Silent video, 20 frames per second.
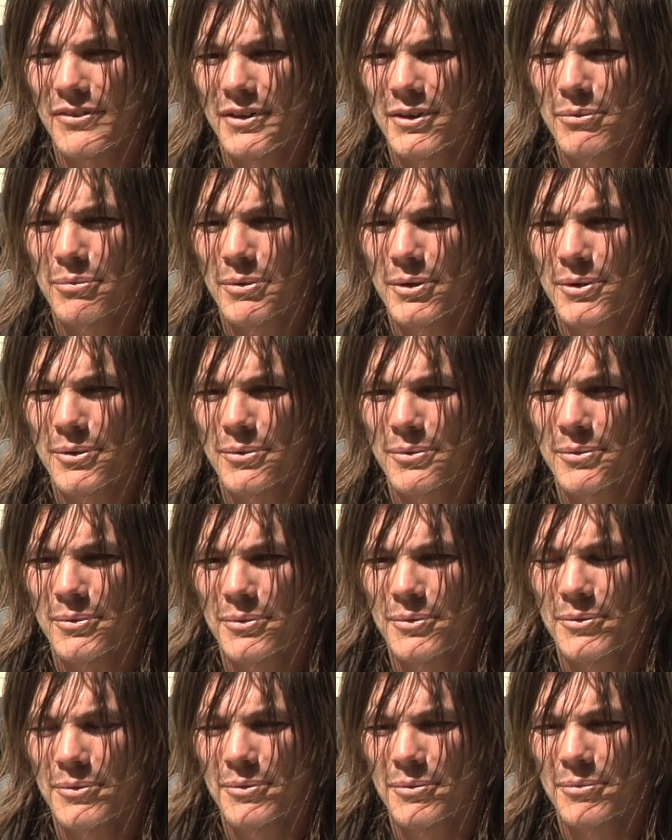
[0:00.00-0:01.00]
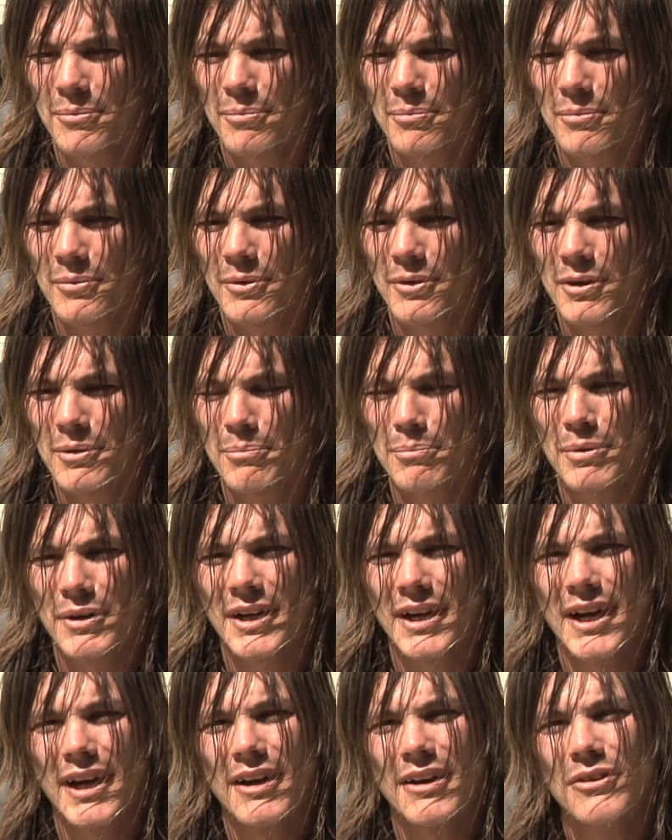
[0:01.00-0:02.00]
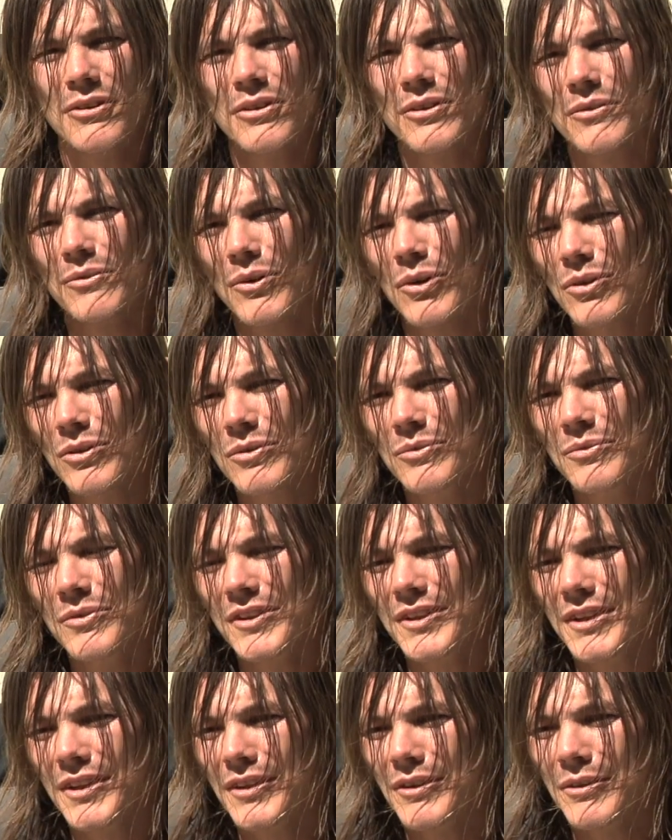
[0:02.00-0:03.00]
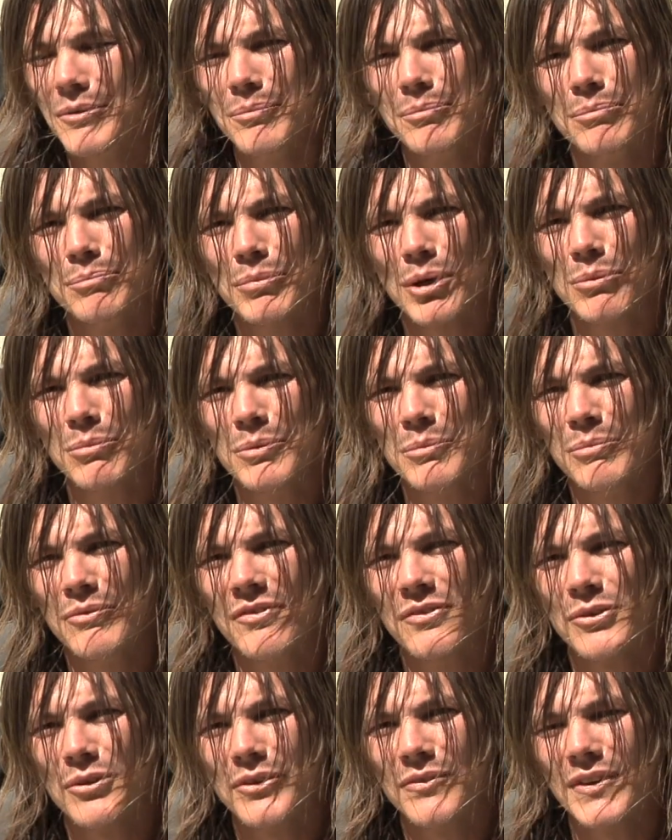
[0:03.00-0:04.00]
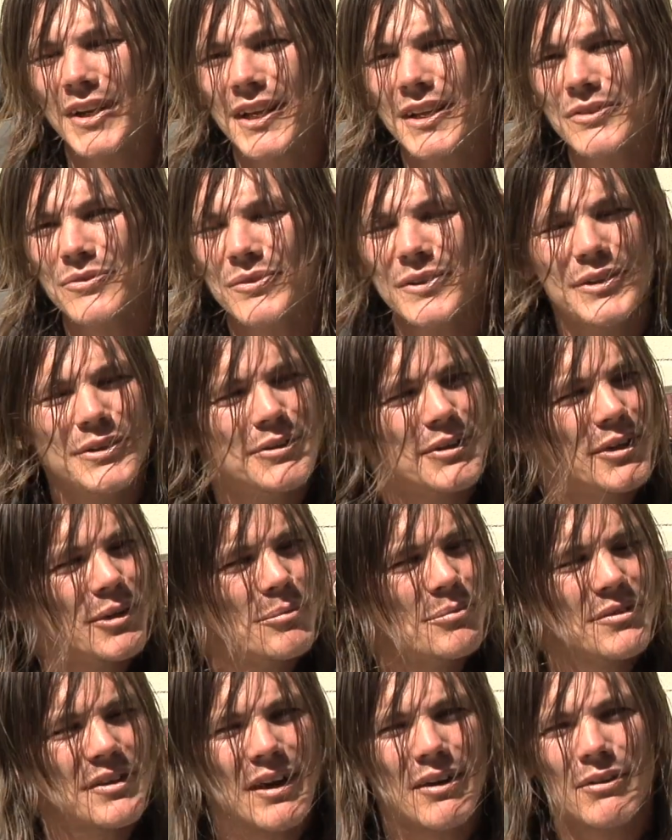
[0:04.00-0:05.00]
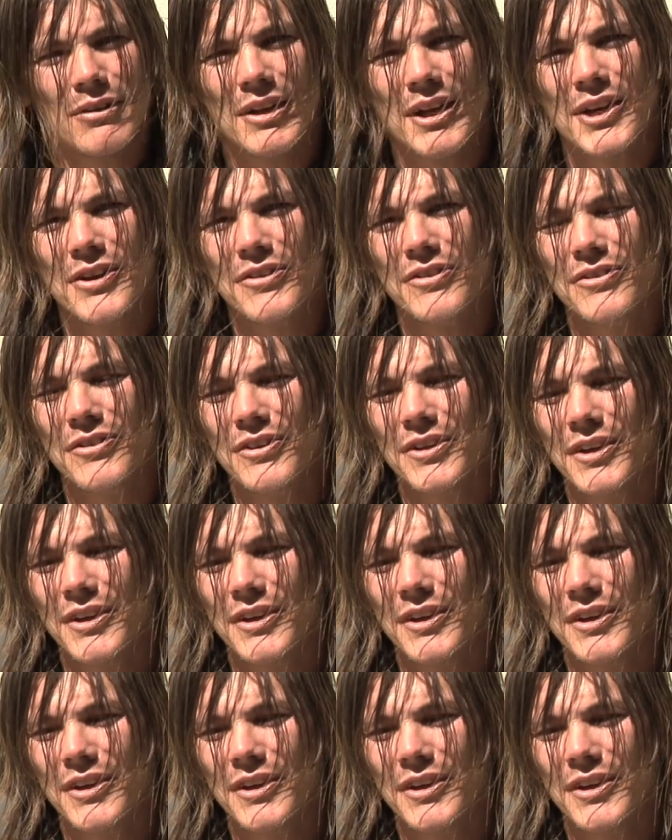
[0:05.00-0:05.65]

I think we're going to bring out another Volcom video, probably before the Vans video comes out later in the